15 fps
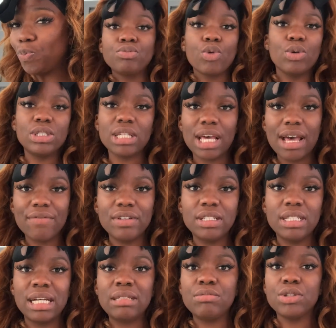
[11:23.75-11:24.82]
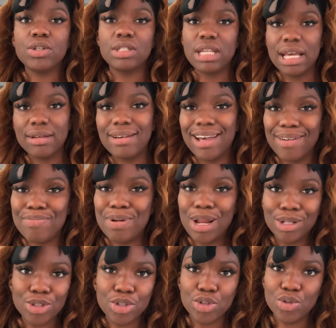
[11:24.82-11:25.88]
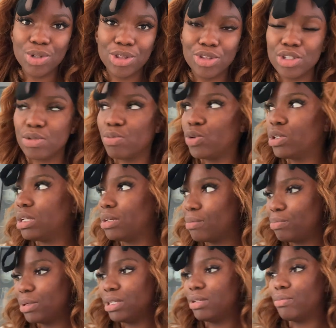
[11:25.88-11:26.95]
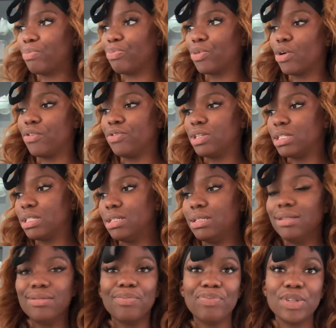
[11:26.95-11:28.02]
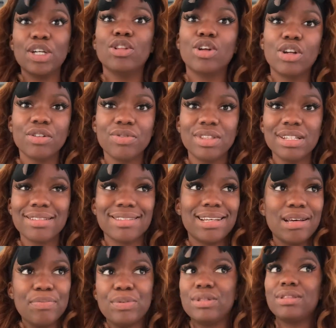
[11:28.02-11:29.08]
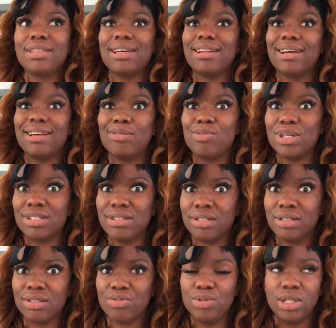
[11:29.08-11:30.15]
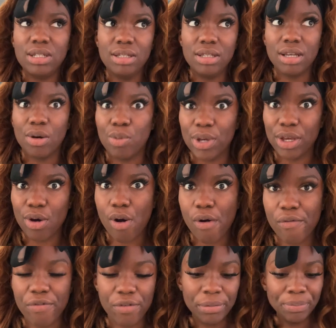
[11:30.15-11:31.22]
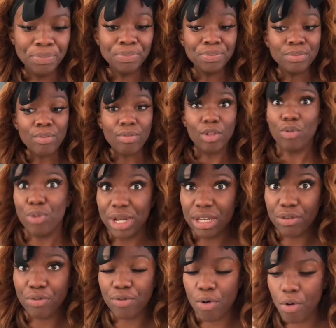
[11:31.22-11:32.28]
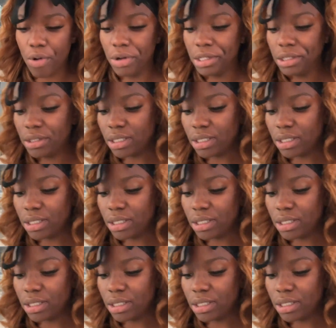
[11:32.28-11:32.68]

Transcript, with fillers: Which I haven't done because I, I planned to do it this morning, but obviously a lot of things happened that I wasn't really aware of, ready for.